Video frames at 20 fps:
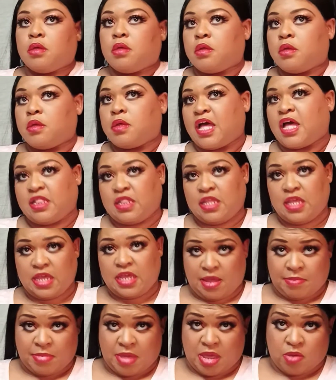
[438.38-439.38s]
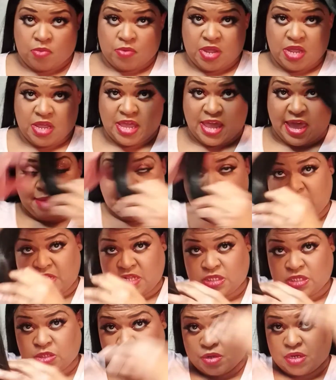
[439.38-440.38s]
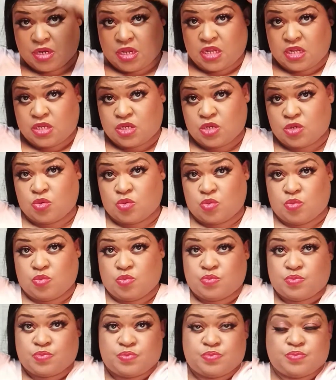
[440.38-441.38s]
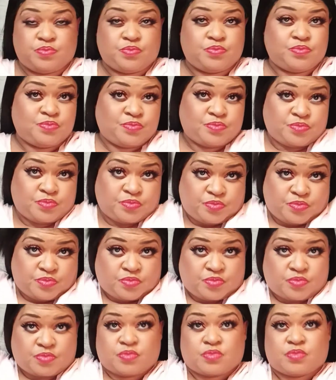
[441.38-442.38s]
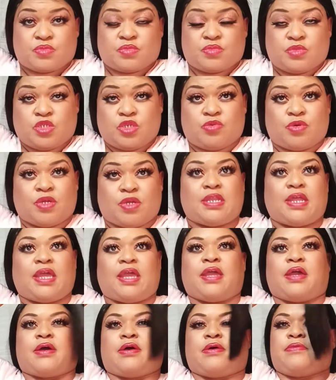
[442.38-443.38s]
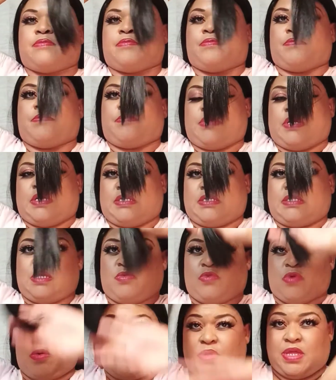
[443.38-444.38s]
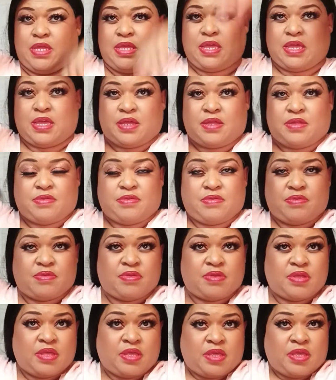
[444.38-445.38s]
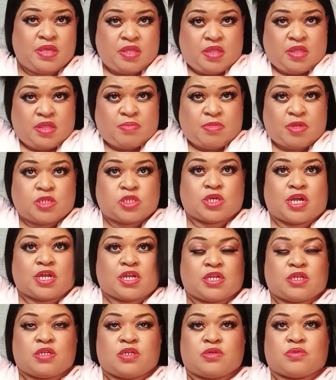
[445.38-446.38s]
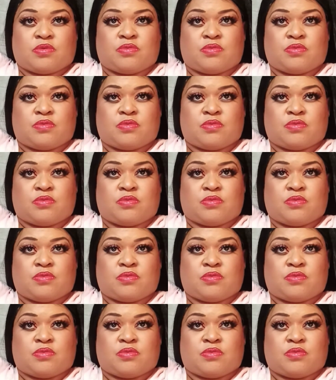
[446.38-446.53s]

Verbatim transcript: I think I may recap this one and do do it down and see what we get me try to do